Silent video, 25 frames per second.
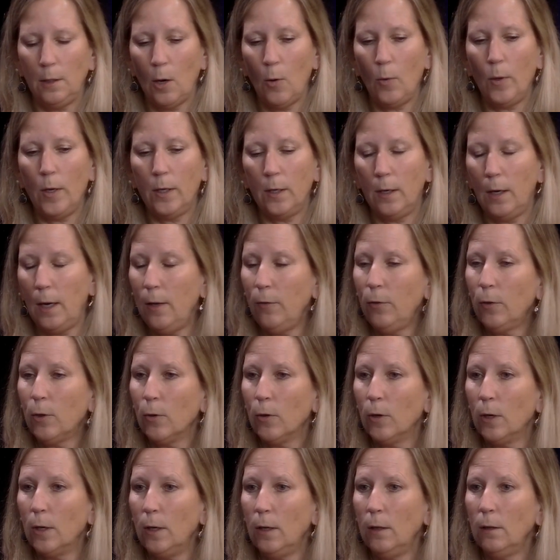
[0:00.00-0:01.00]
go in at
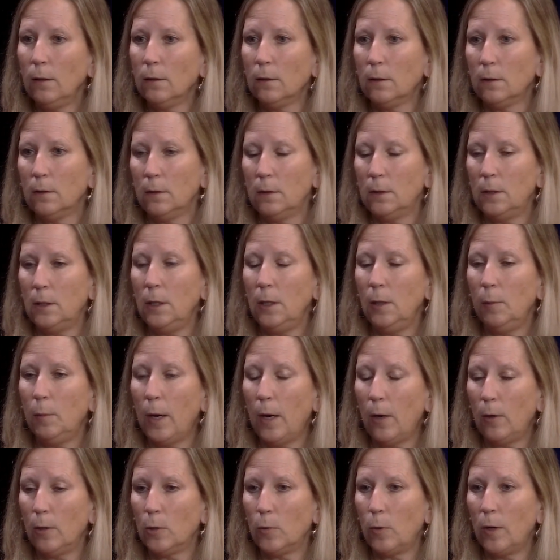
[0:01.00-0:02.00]
8:30, see
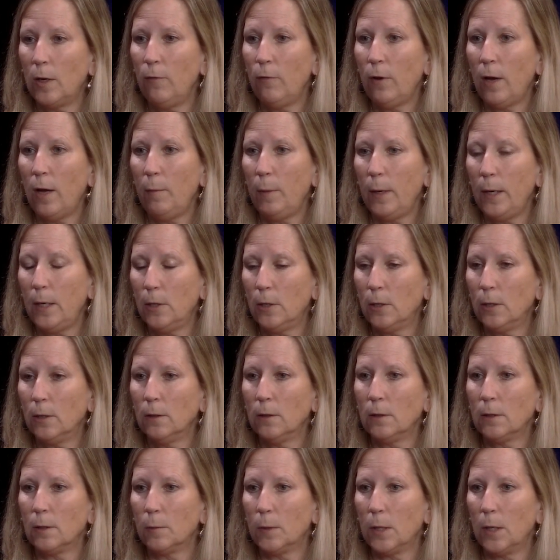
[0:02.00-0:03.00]
about 25
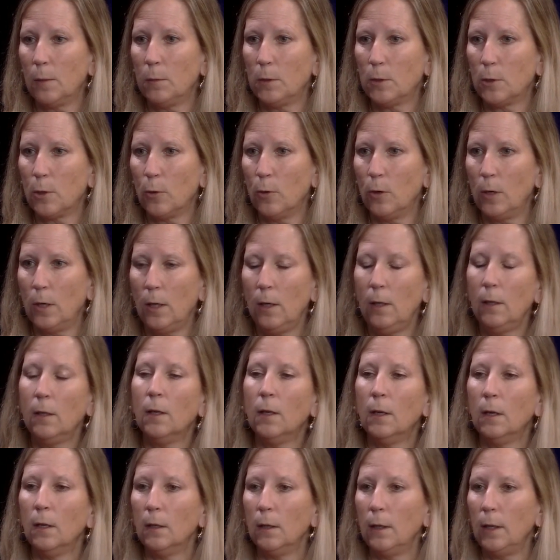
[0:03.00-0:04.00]
patients, sometimes 30,
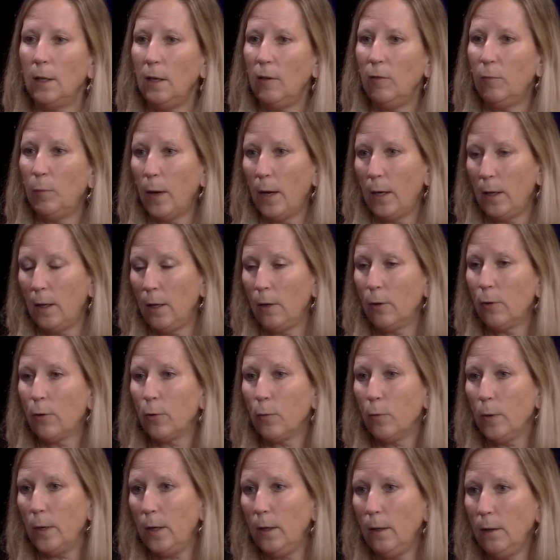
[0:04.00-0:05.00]
leave by like
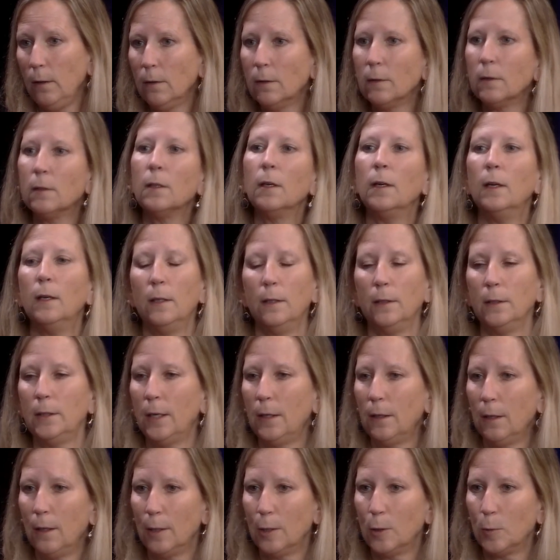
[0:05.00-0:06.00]
3. I didn't
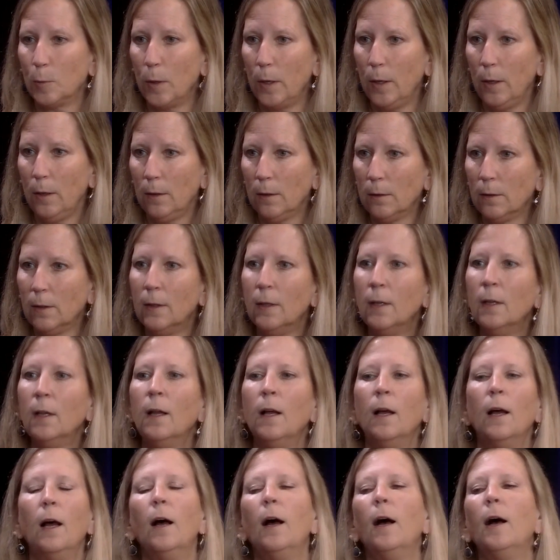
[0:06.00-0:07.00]
take a lunch break.
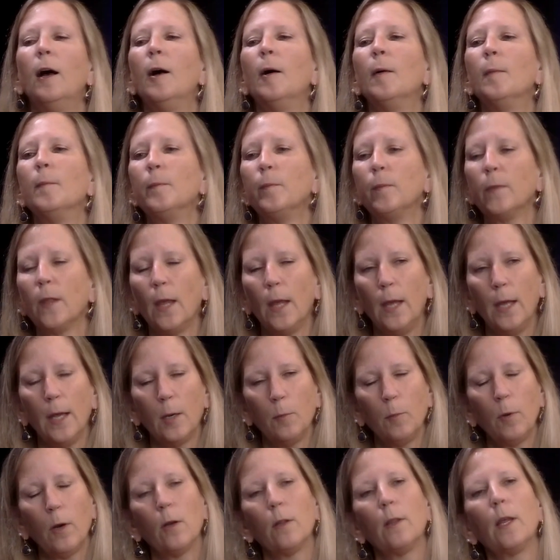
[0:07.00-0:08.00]

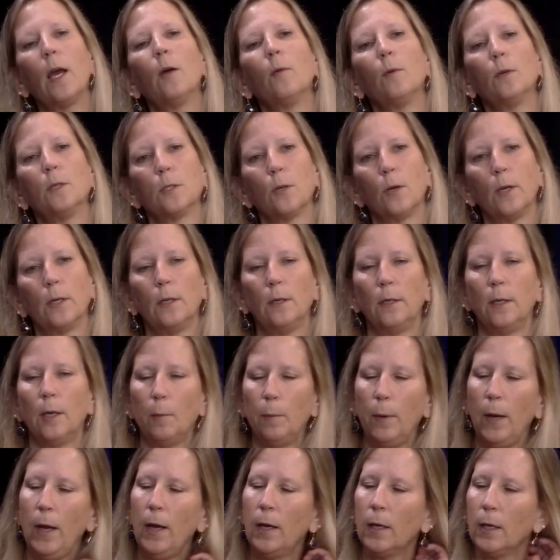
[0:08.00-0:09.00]
And part of that was so I could
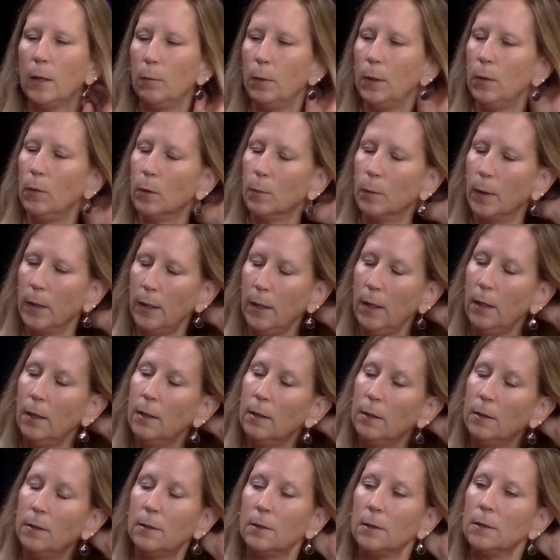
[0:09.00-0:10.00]
get back and be with my
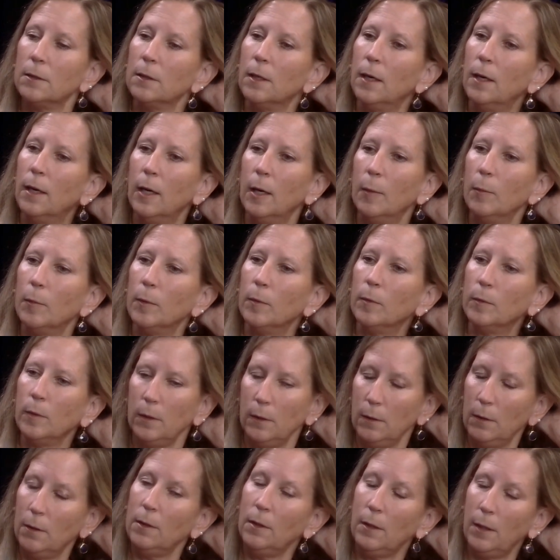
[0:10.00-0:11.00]
kids,
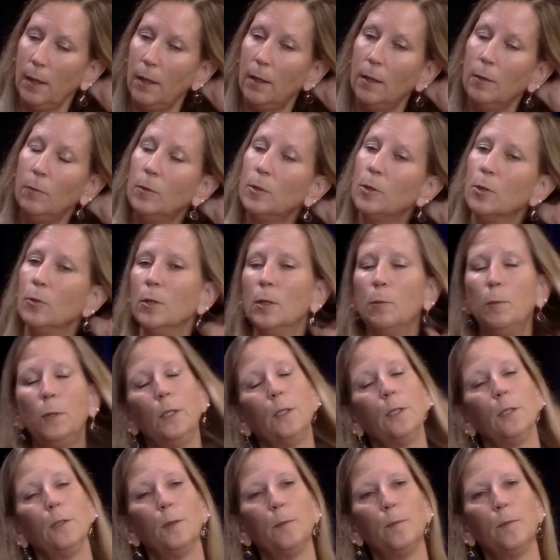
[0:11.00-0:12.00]
kid, soon to be
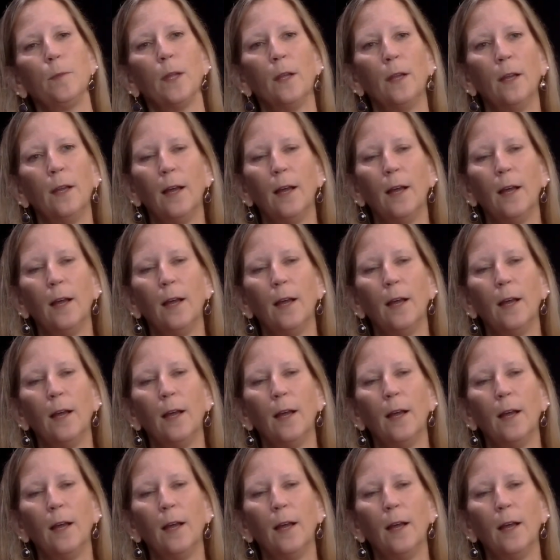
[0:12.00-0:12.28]
2.